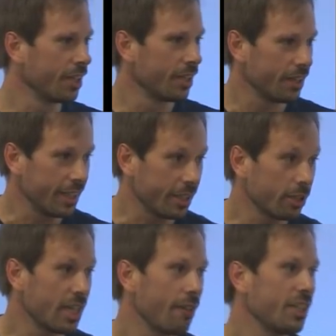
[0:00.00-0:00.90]
They cannot
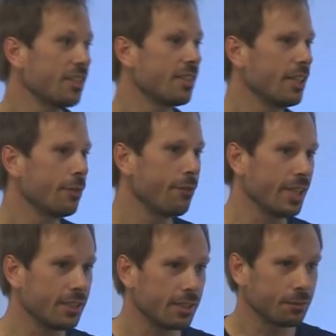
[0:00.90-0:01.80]
have any side
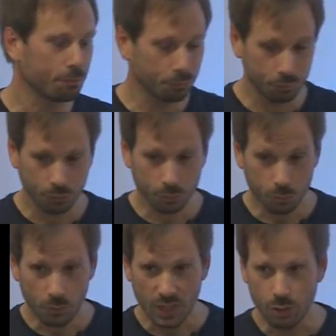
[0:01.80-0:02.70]
effects.
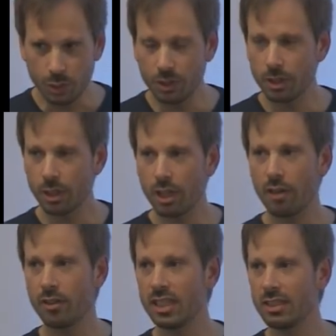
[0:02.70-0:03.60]
So we took a lot
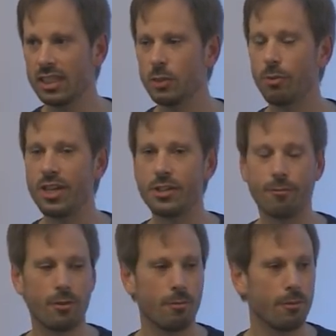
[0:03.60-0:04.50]
of uh, inspiration
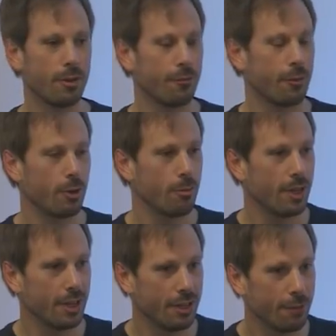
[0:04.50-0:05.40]
from, from uh,